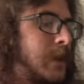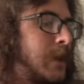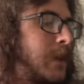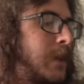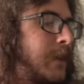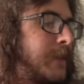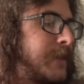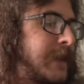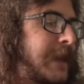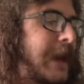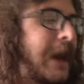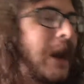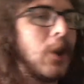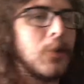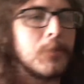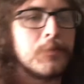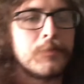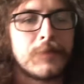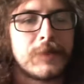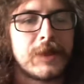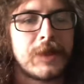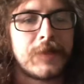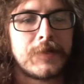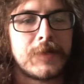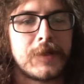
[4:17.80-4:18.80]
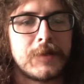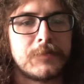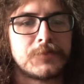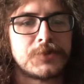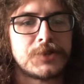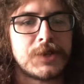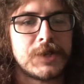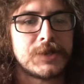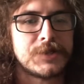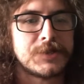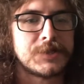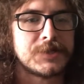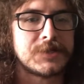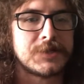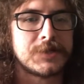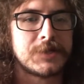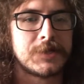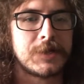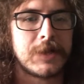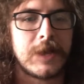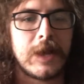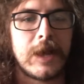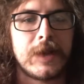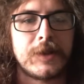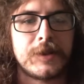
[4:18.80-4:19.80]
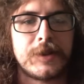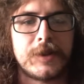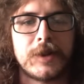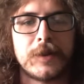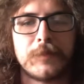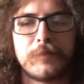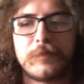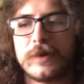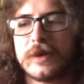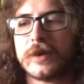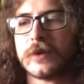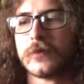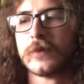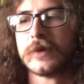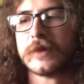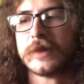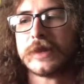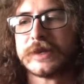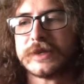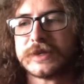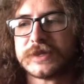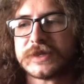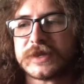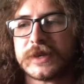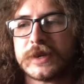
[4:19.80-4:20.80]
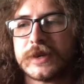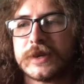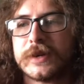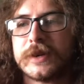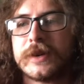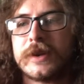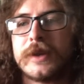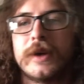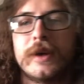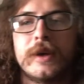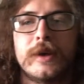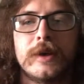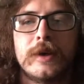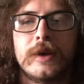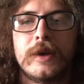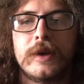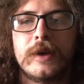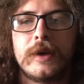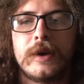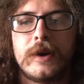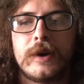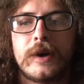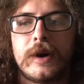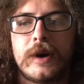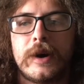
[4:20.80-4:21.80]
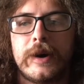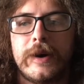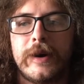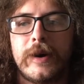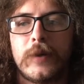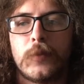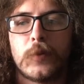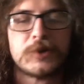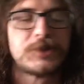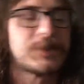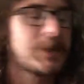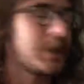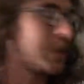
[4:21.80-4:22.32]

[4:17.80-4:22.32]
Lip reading: the album that Them Changes ended up being released on. Which I